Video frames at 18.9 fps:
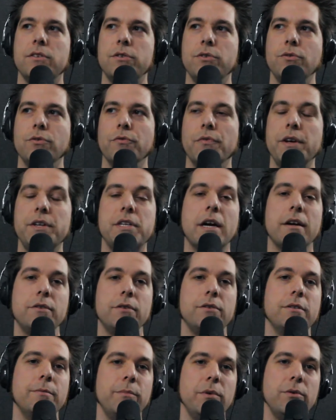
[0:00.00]
to reach out
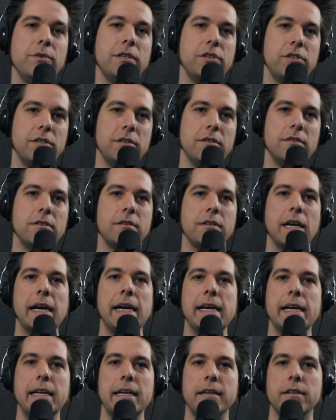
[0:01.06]
to some musicians
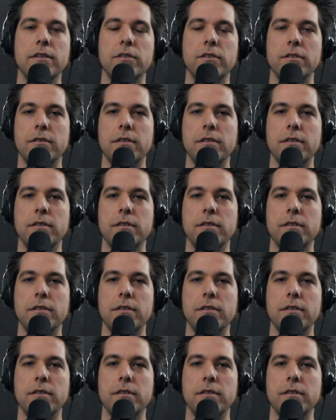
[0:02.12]
and